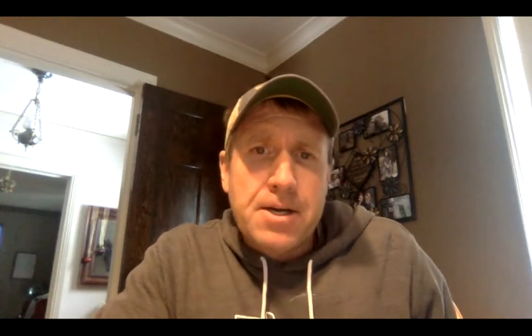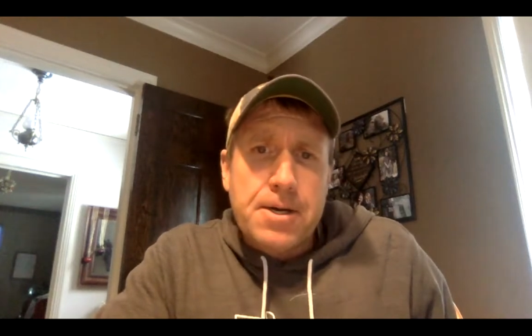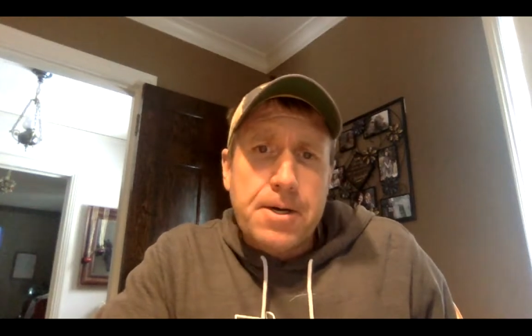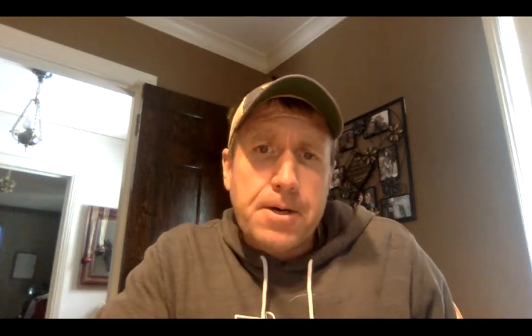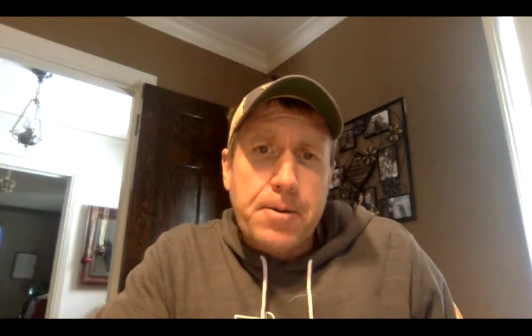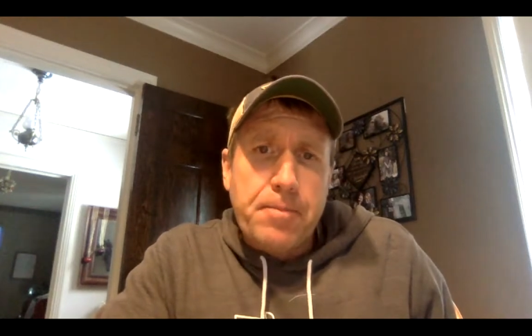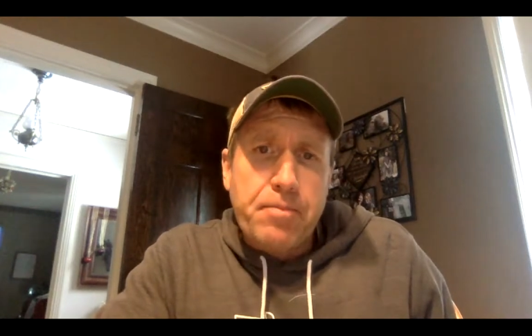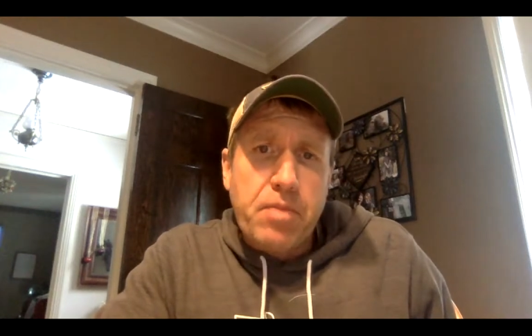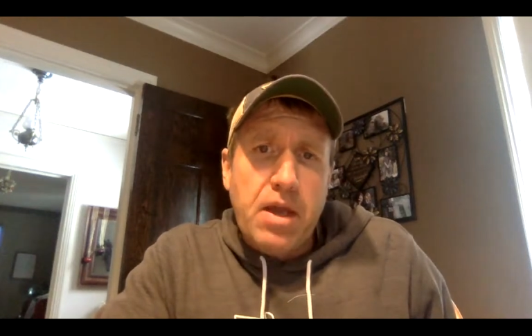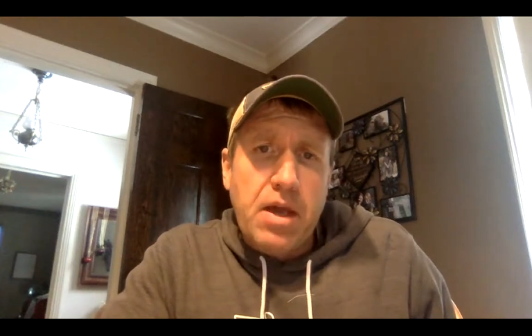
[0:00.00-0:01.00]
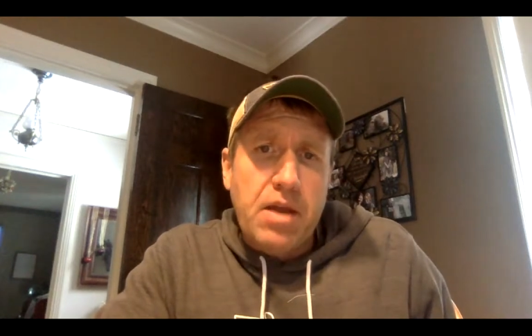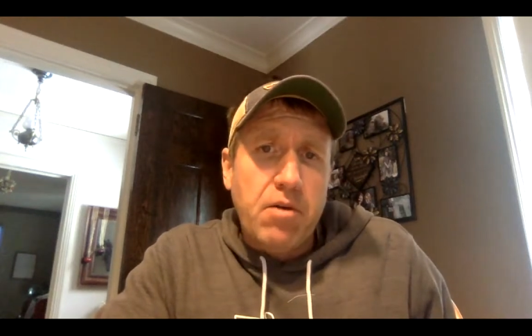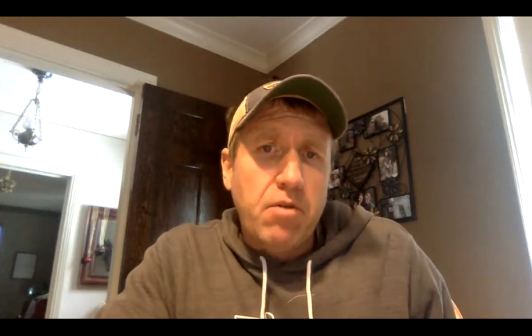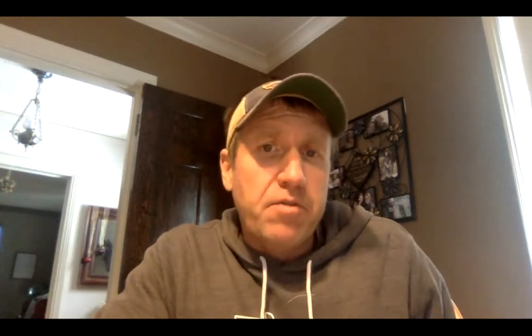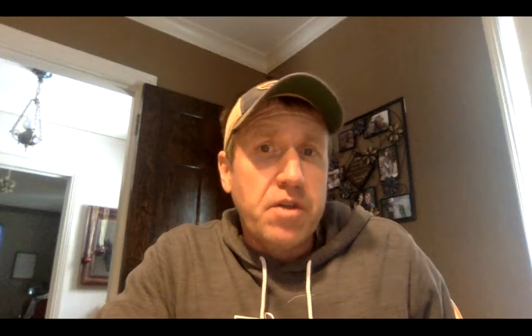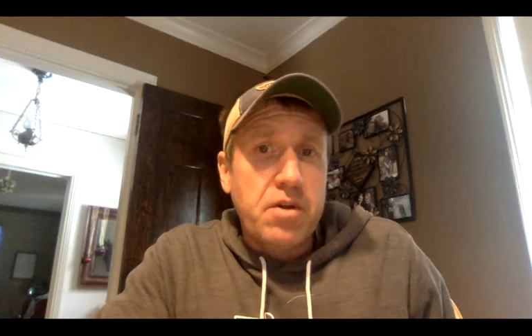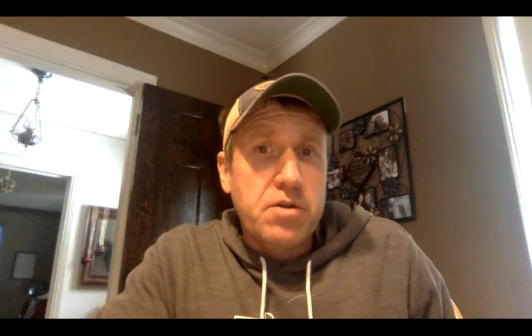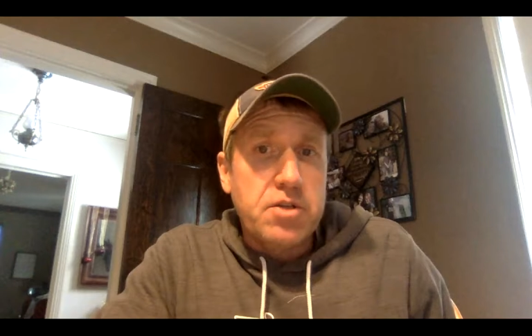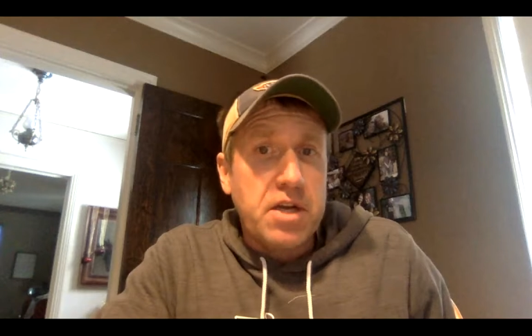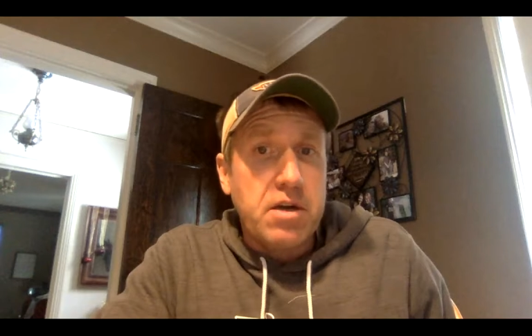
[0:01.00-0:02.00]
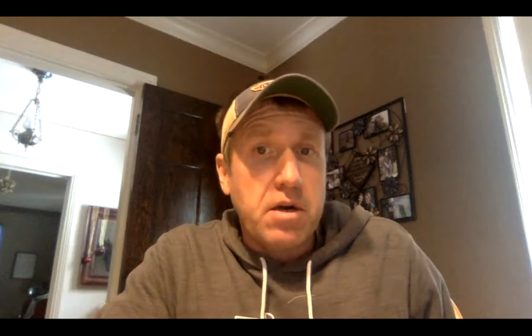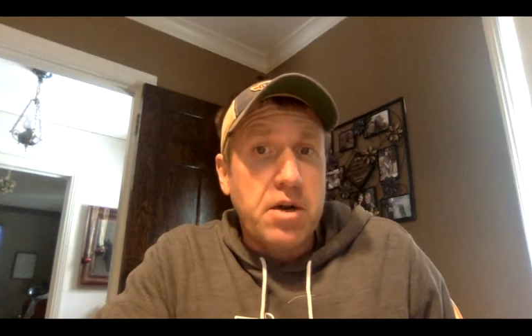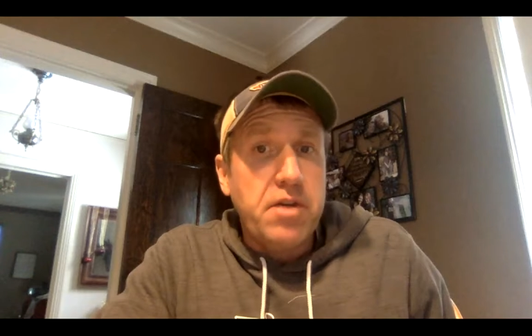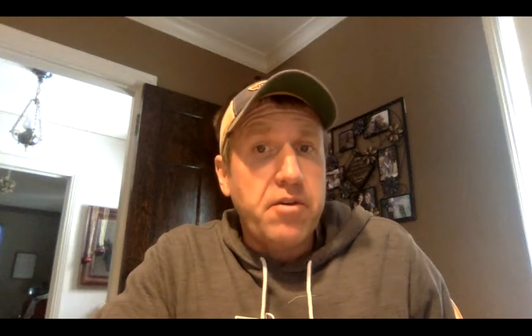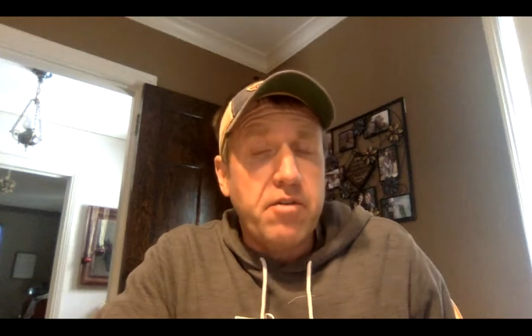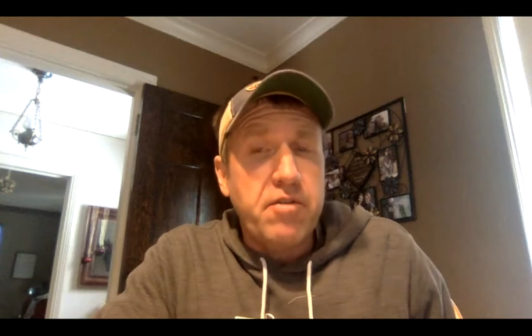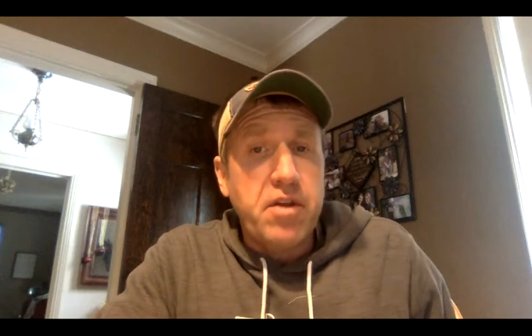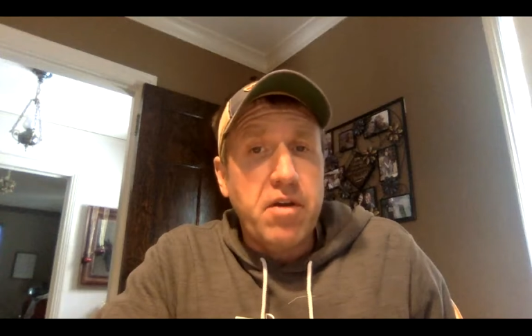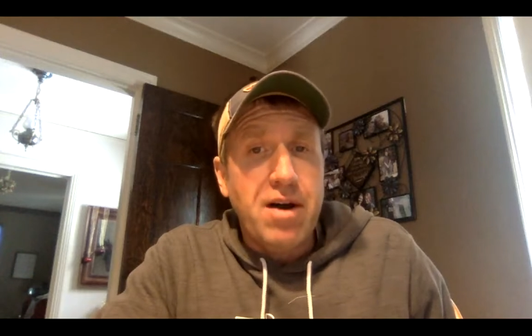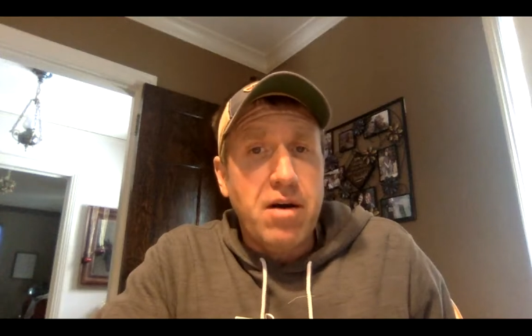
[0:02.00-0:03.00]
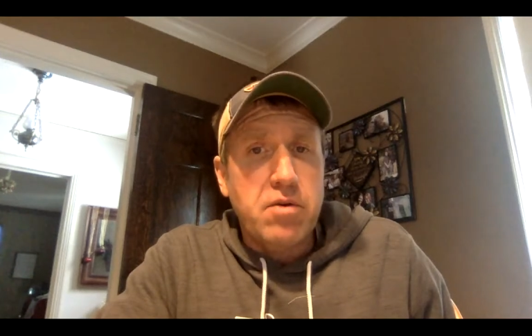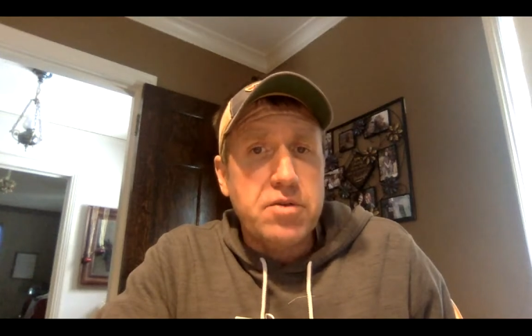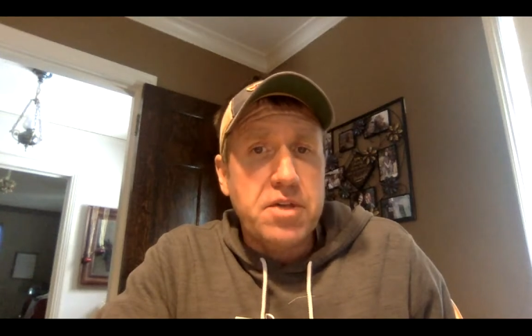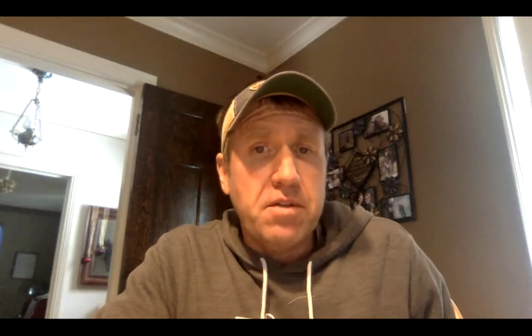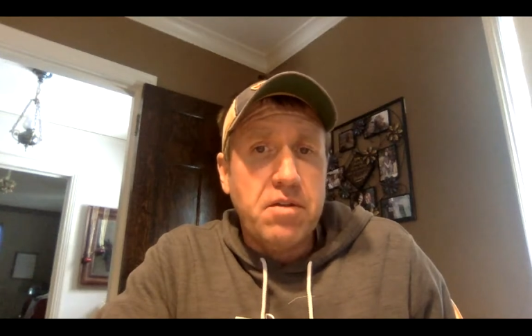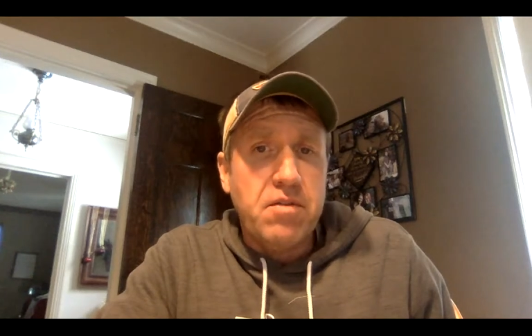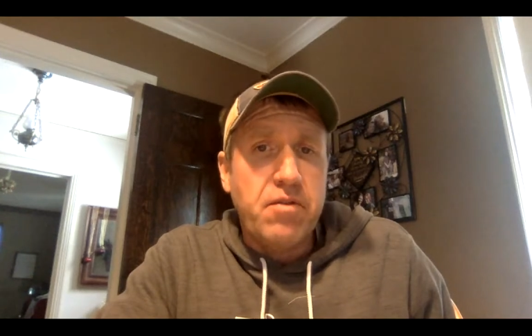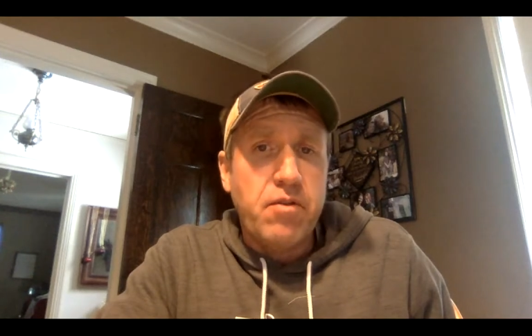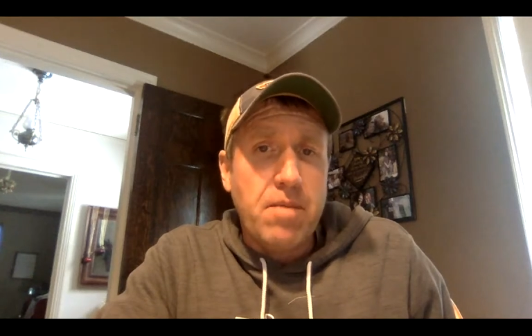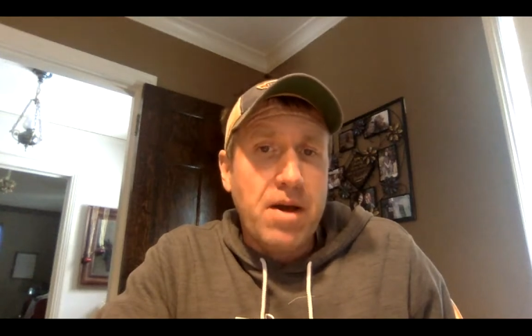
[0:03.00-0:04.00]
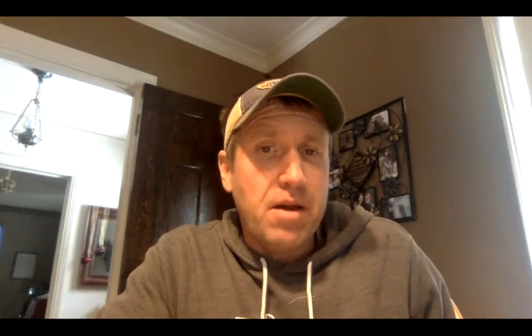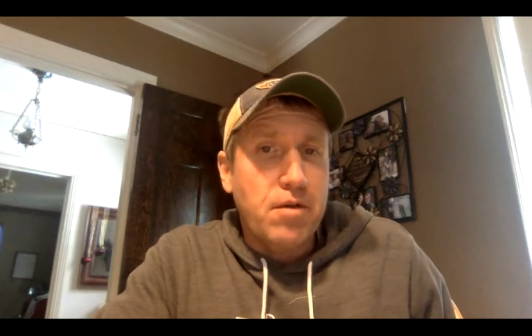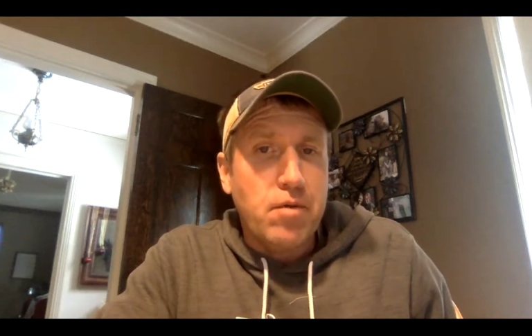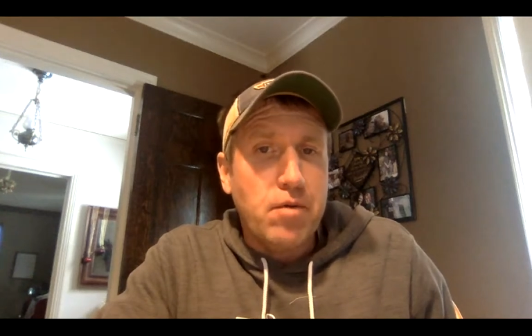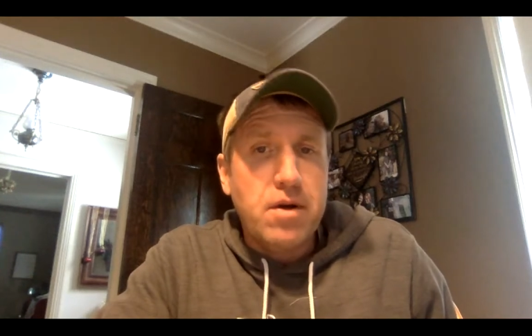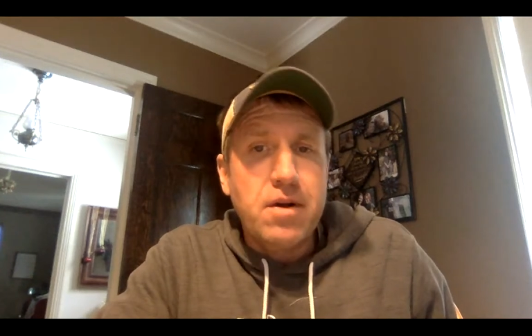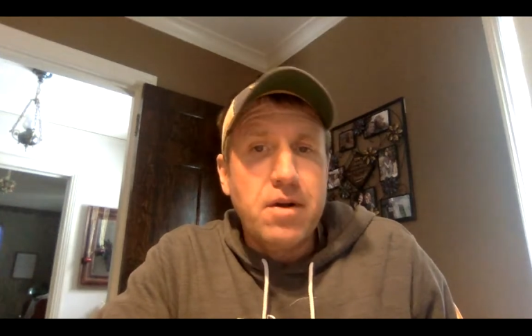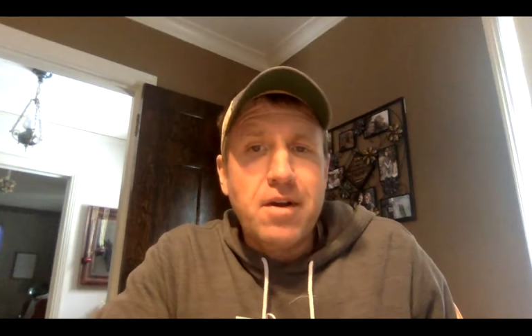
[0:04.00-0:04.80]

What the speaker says: And hopefully you checked our intro video out in this format as well.